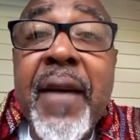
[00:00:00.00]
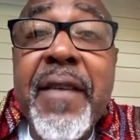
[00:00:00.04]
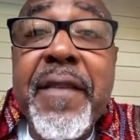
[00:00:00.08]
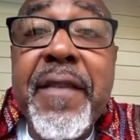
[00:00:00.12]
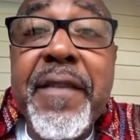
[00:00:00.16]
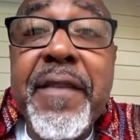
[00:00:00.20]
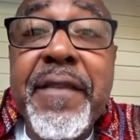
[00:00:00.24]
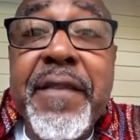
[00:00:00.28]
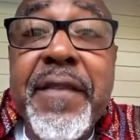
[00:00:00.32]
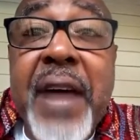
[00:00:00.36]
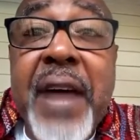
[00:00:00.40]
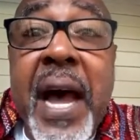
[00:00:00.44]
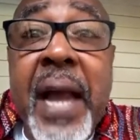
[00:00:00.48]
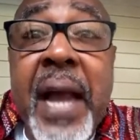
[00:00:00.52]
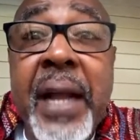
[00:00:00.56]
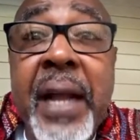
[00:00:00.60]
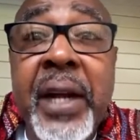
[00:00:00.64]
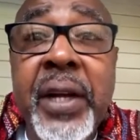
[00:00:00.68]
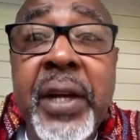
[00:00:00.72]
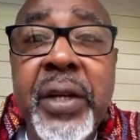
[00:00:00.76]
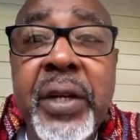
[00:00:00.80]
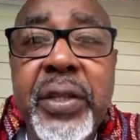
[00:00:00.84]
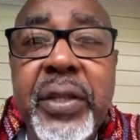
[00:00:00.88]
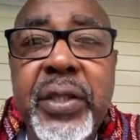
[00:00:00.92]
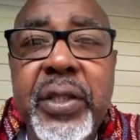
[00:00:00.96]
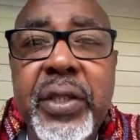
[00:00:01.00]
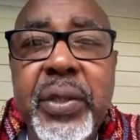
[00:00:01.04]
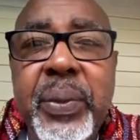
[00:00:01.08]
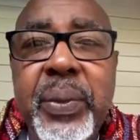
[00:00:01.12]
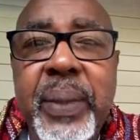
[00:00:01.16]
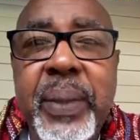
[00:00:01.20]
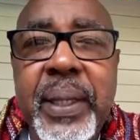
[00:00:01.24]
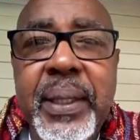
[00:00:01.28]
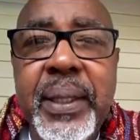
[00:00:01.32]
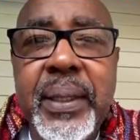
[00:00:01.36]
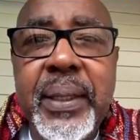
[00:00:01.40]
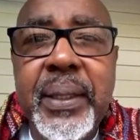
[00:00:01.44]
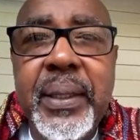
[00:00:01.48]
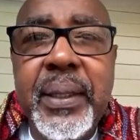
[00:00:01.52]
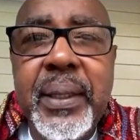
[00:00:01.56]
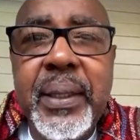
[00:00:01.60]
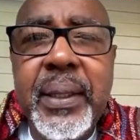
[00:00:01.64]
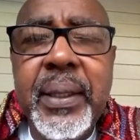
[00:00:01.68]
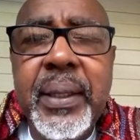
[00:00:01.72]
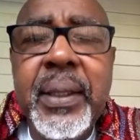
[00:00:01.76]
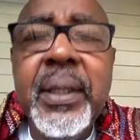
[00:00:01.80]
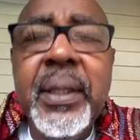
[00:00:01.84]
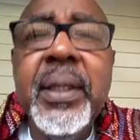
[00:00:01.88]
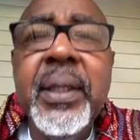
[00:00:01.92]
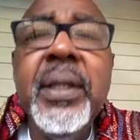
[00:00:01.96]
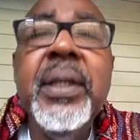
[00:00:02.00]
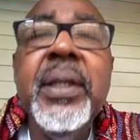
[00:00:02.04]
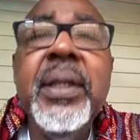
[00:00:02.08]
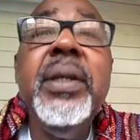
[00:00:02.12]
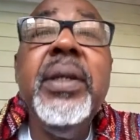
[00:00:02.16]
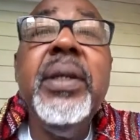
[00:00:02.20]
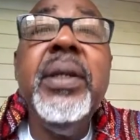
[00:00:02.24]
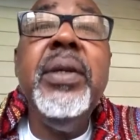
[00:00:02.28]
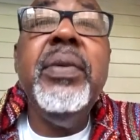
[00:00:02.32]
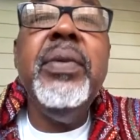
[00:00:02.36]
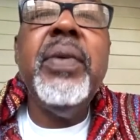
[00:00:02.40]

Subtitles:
fire to it. You